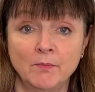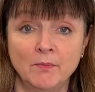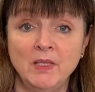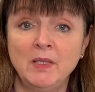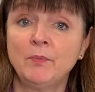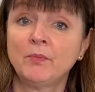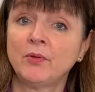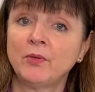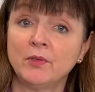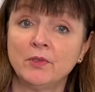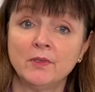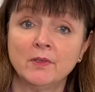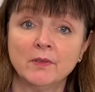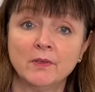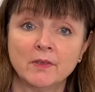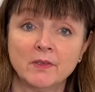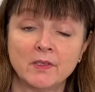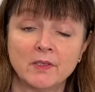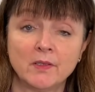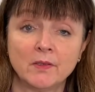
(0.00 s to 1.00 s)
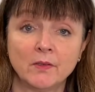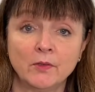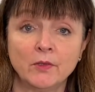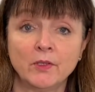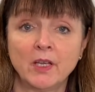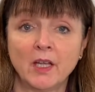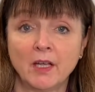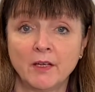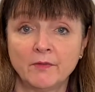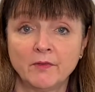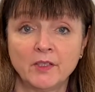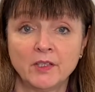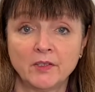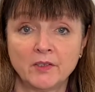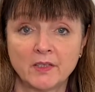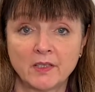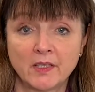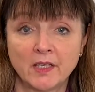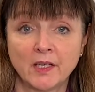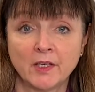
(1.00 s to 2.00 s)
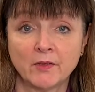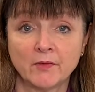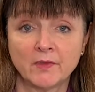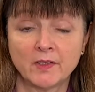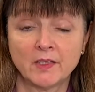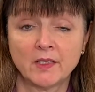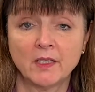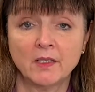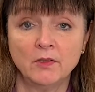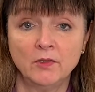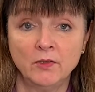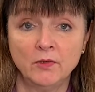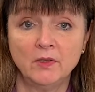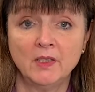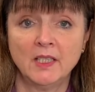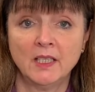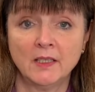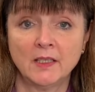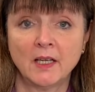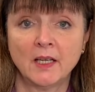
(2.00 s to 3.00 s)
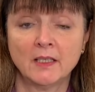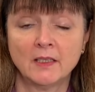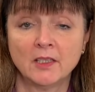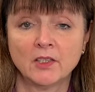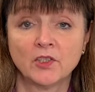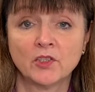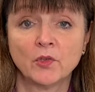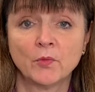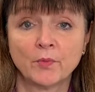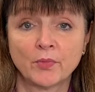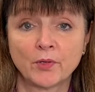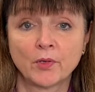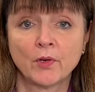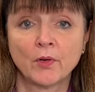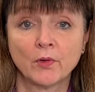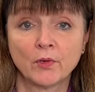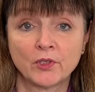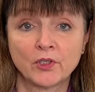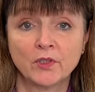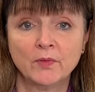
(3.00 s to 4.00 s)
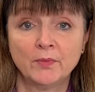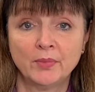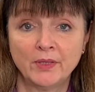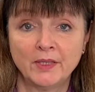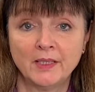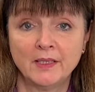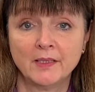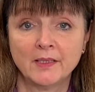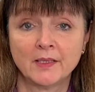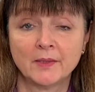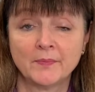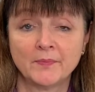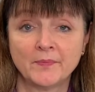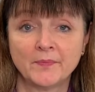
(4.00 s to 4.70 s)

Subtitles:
be prudent, look after yourselves, and do take that additional precaution, please.